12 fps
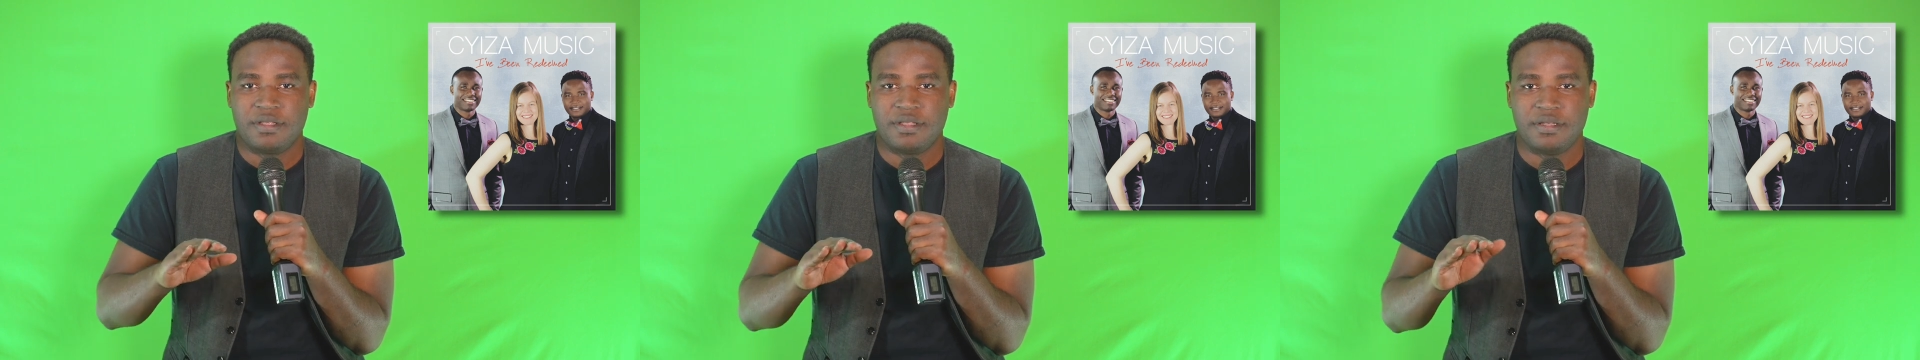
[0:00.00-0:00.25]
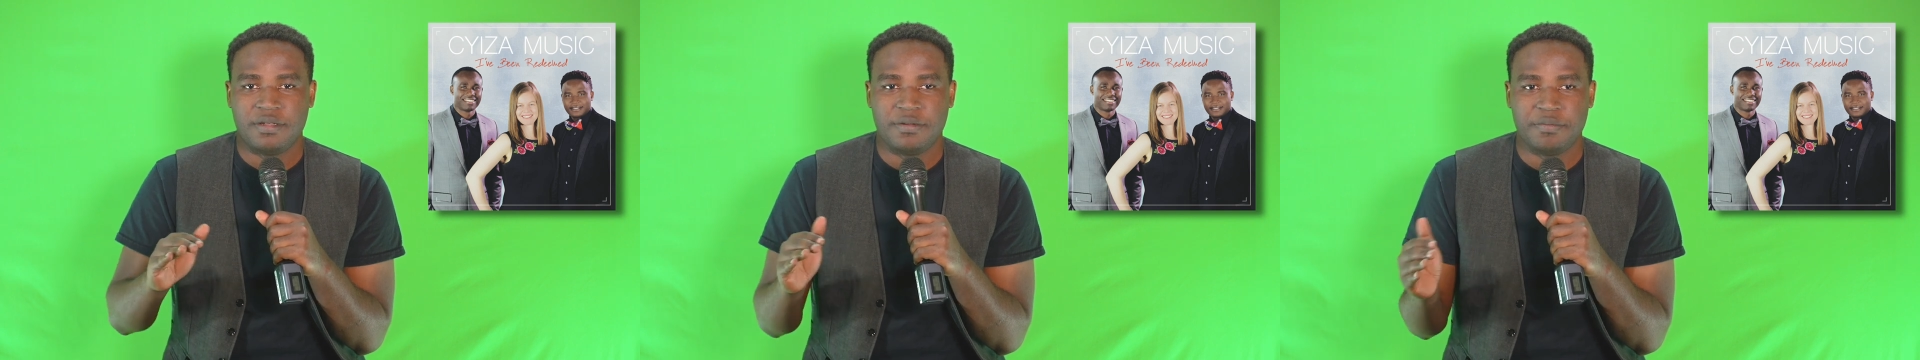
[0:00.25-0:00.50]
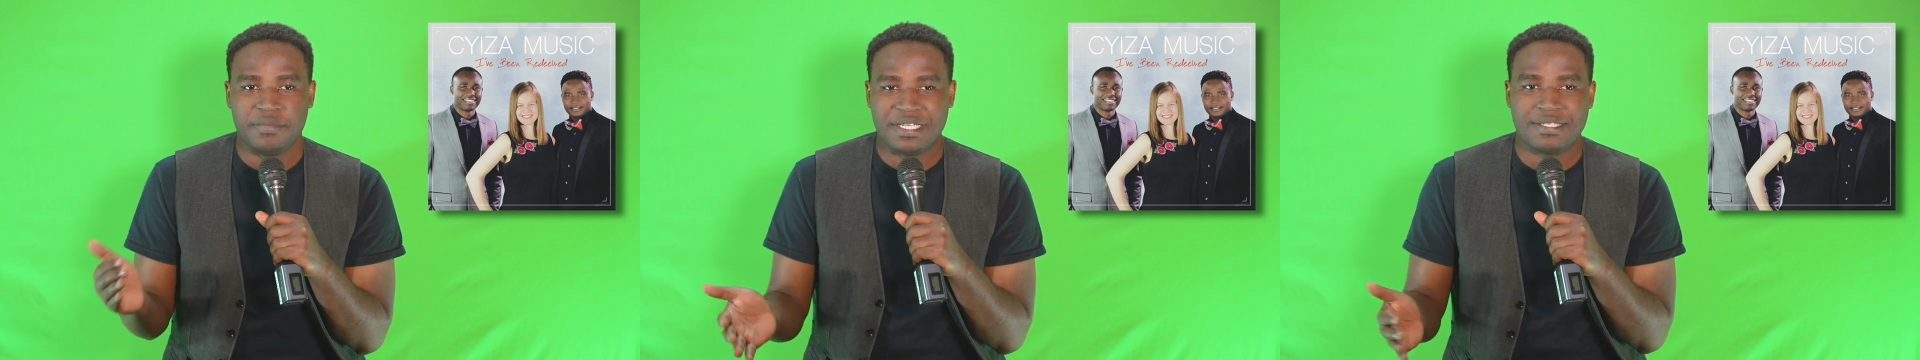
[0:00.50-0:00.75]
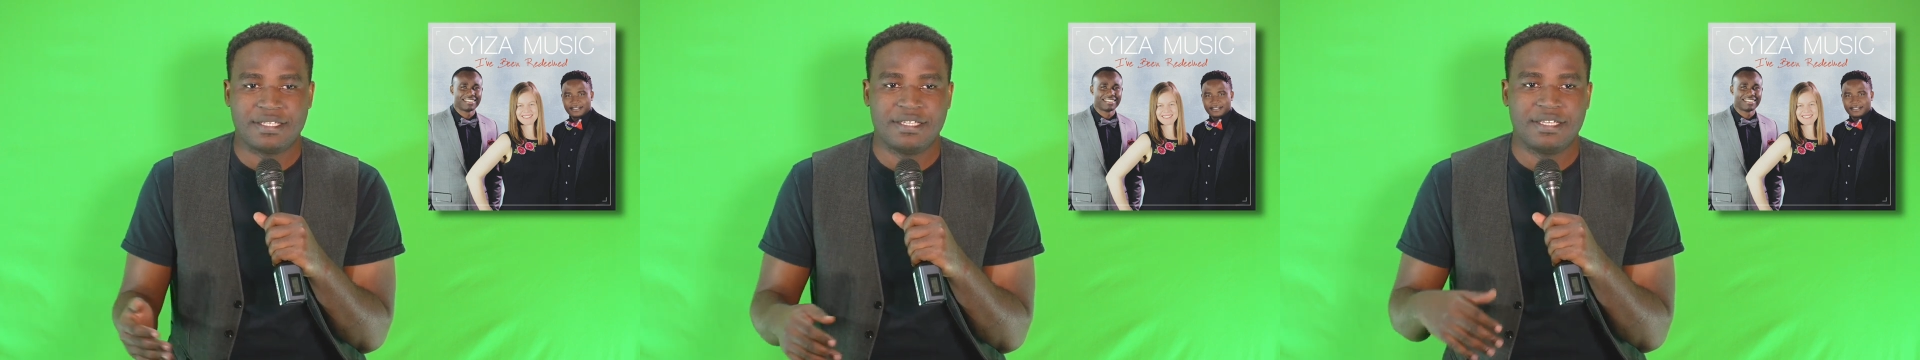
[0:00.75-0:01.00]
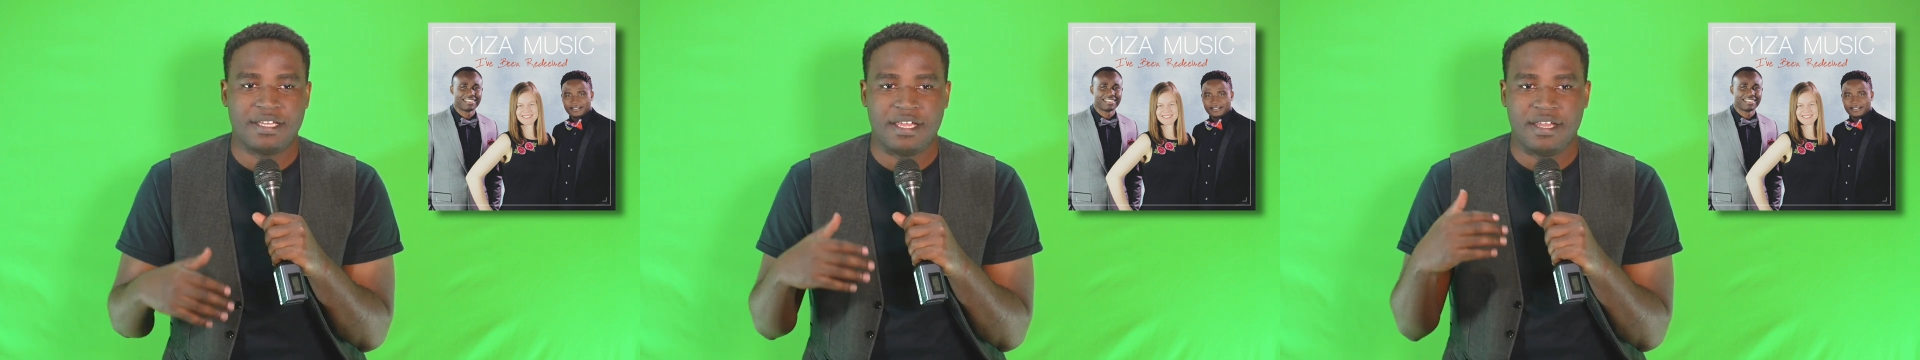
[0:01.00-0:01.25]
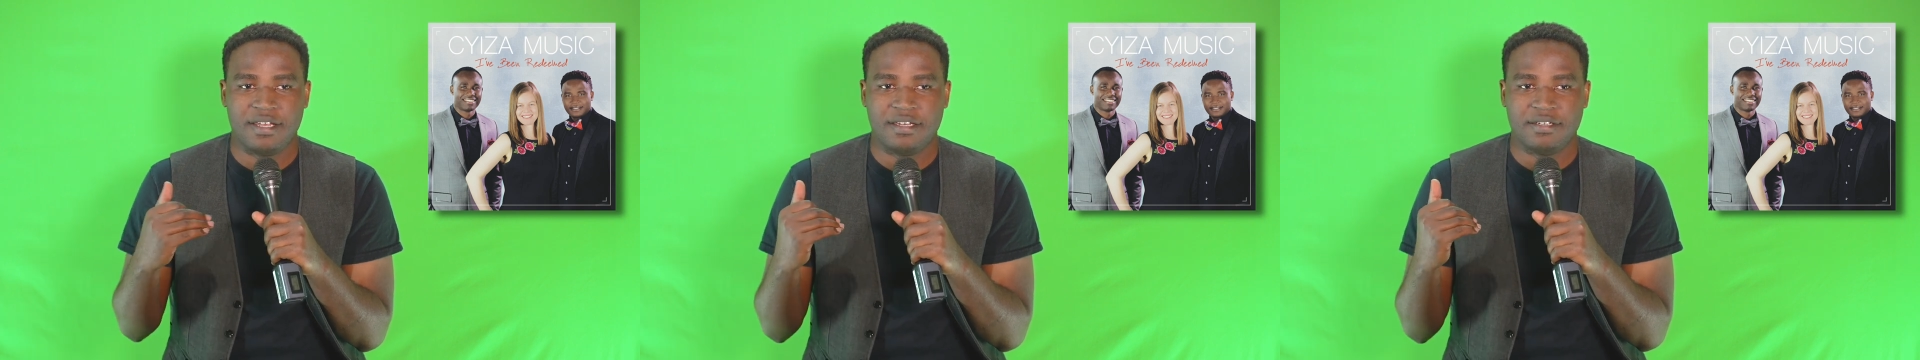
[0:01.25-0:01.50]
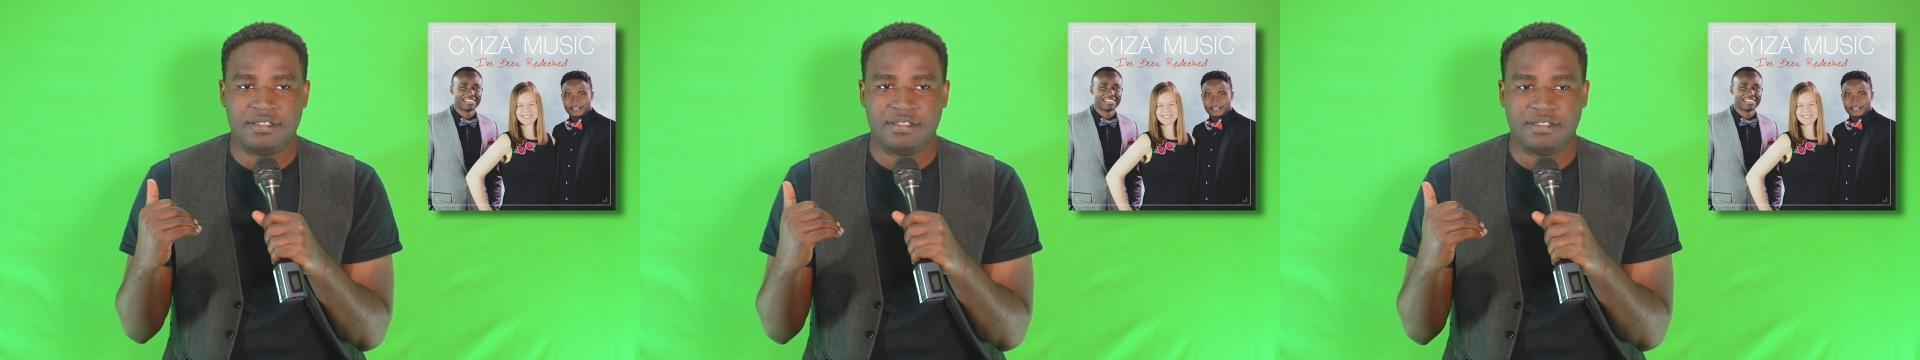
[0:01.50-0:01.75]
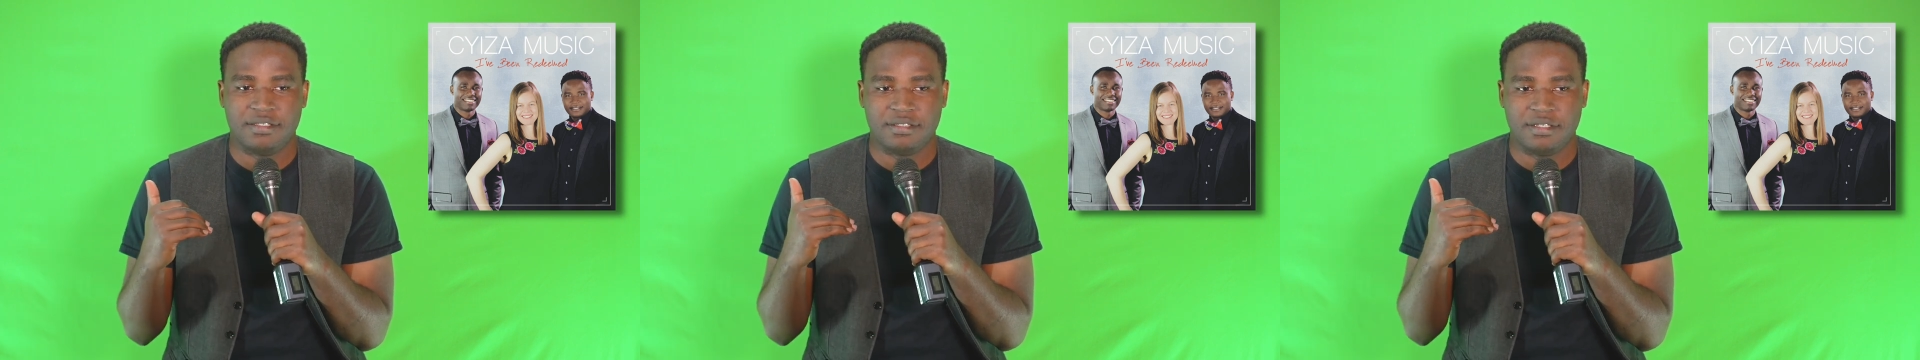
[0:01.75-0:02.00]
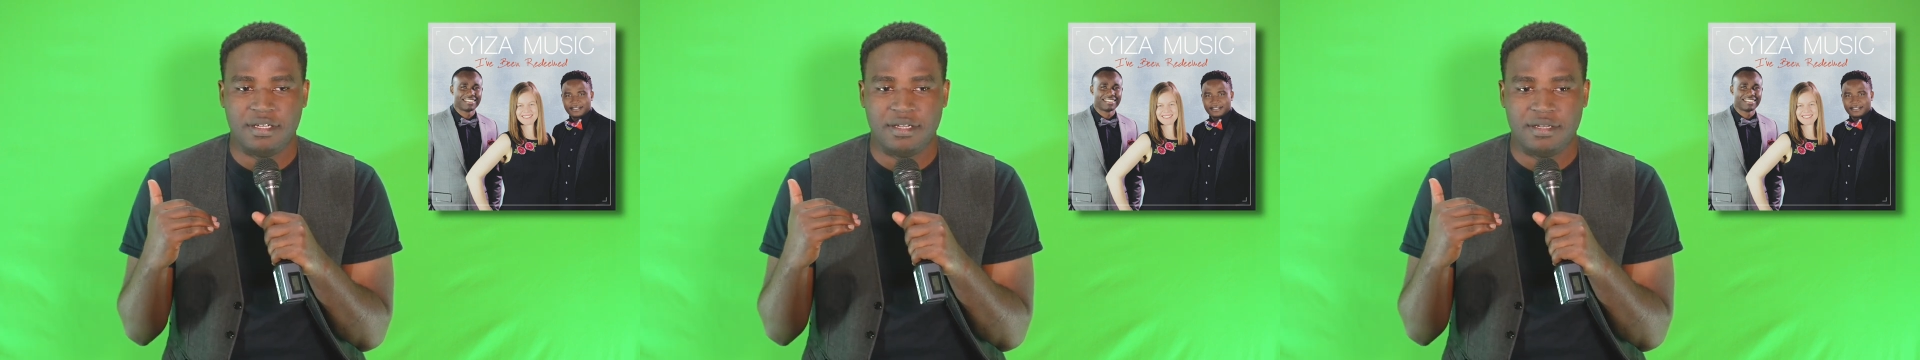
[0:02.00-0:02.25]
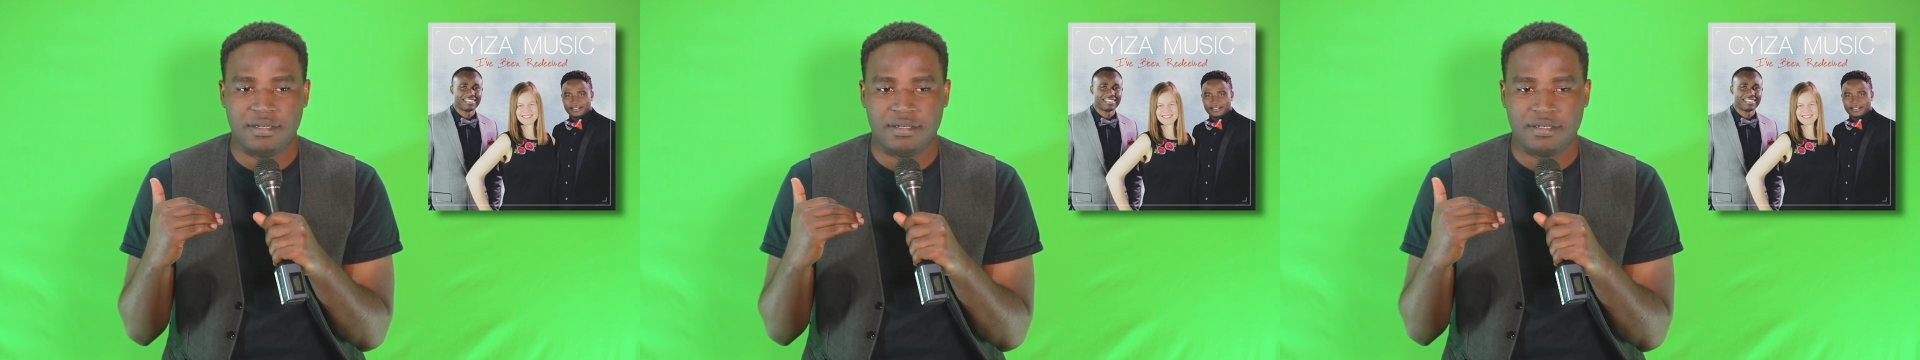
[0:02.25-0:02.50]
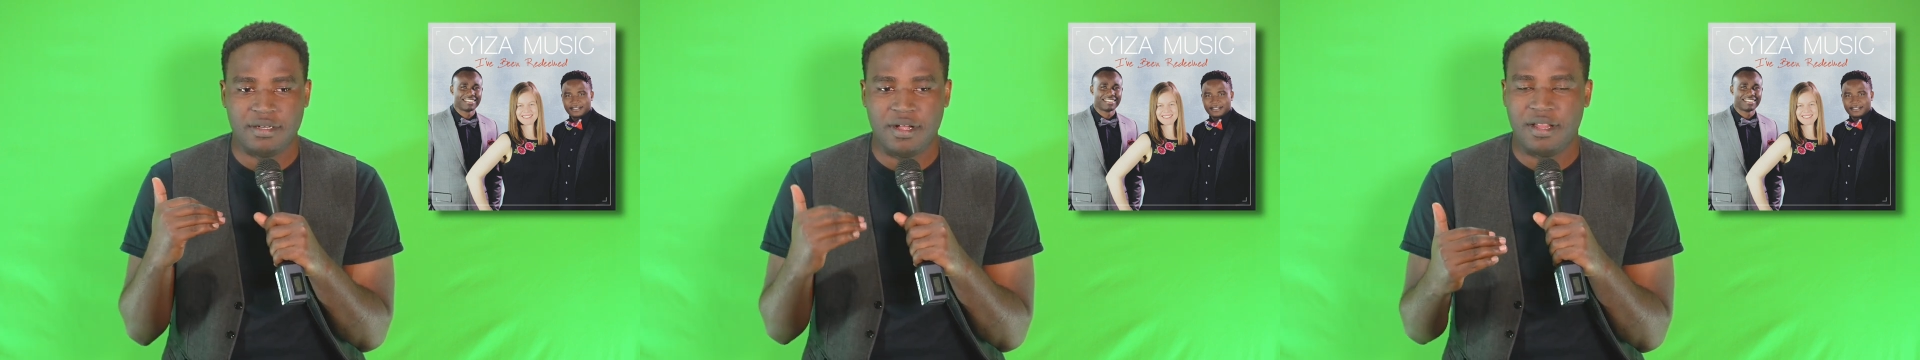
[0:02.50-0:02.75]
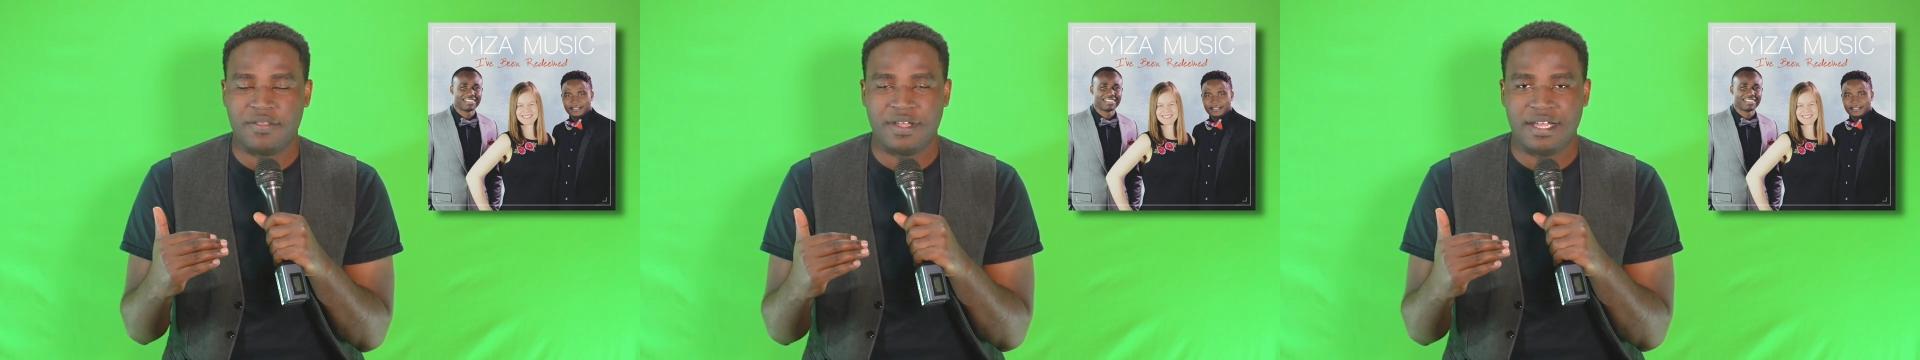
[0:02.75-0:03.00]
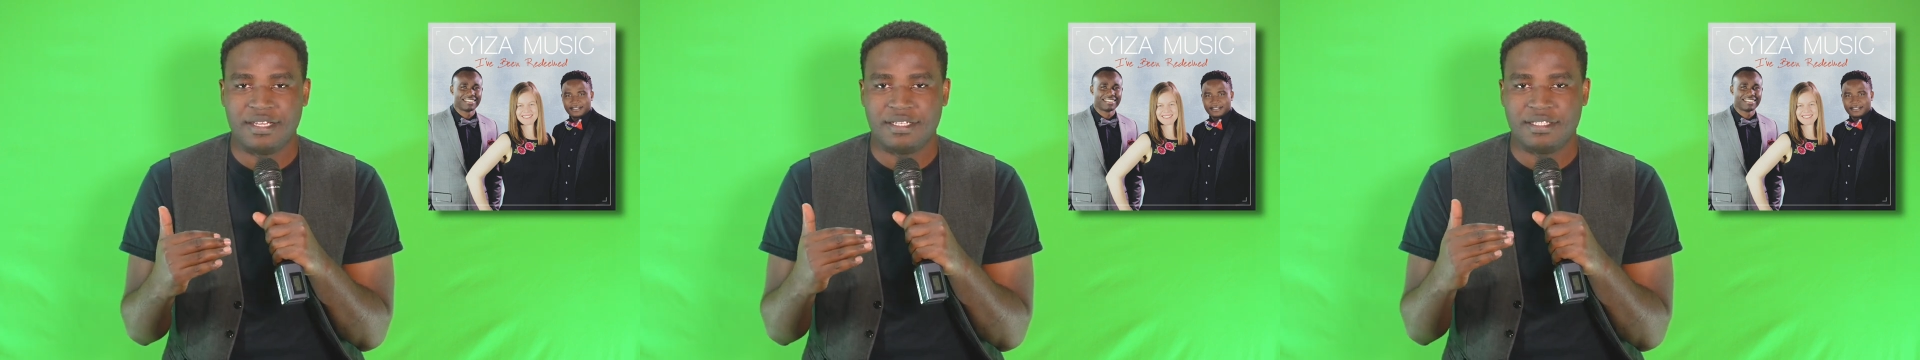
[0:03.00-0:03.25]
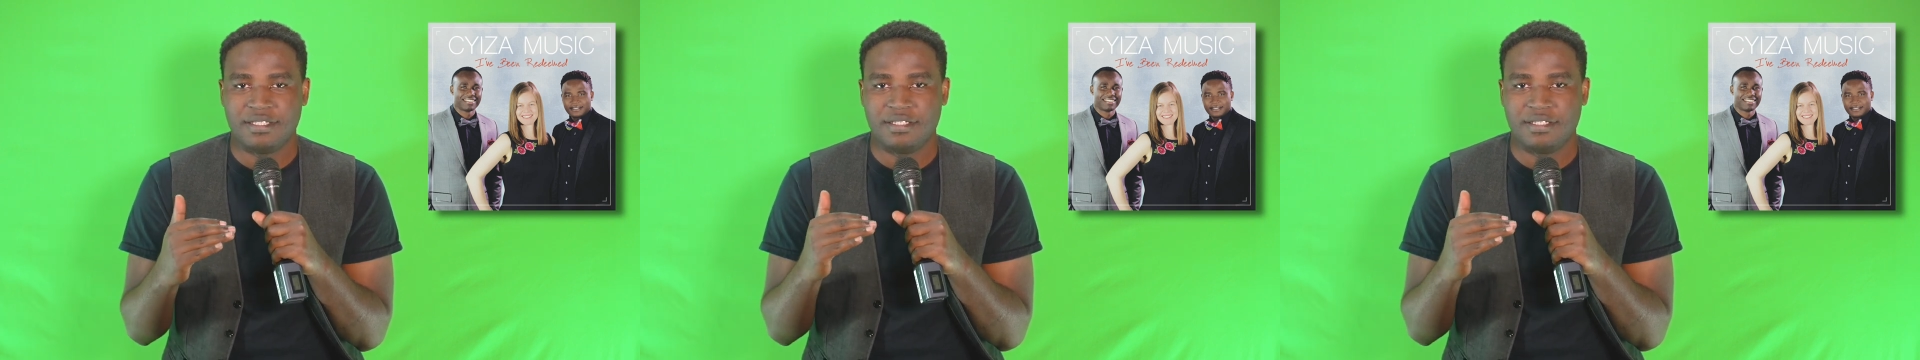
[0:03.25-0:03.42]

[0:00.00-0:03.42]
the mixing and all that